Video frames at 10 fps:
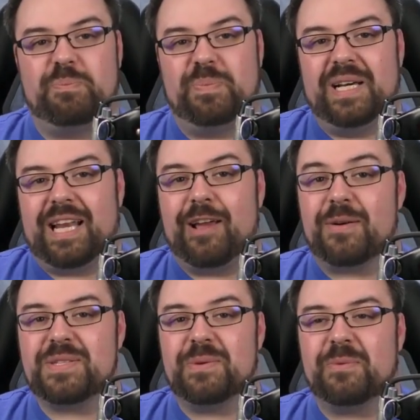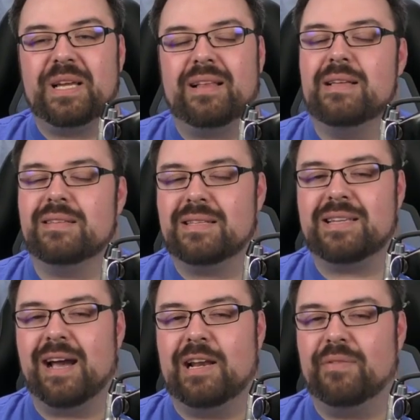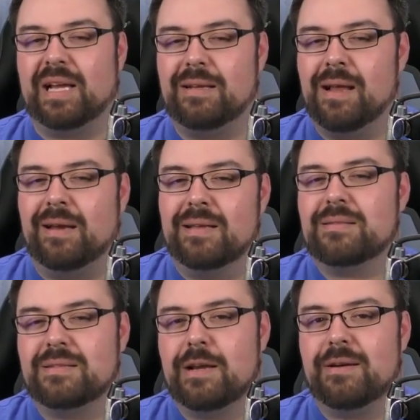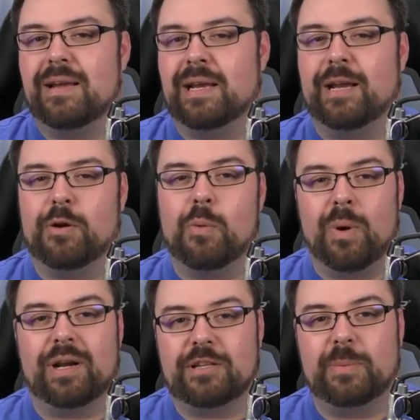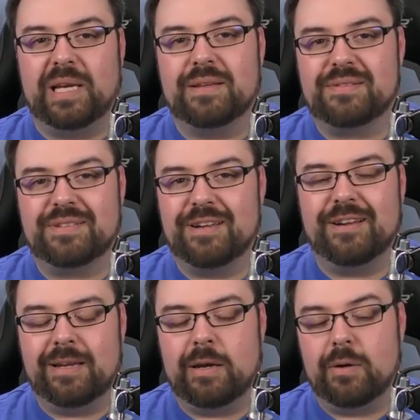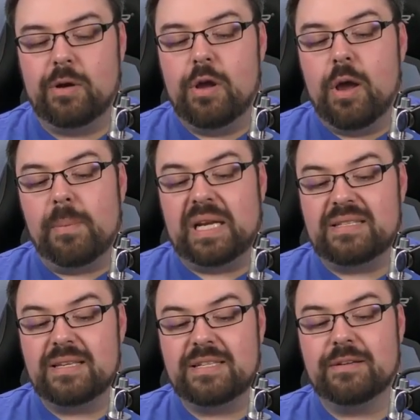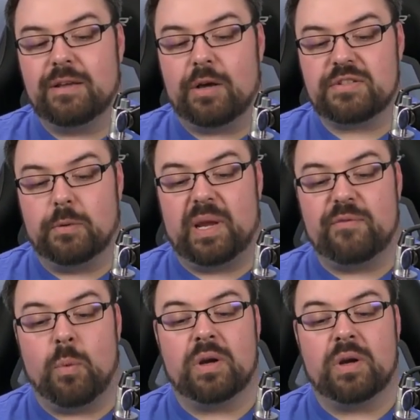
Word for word: But I also realize that it's kind of like not necessary, and I don't want it to be necessary, you know. But he says here also we have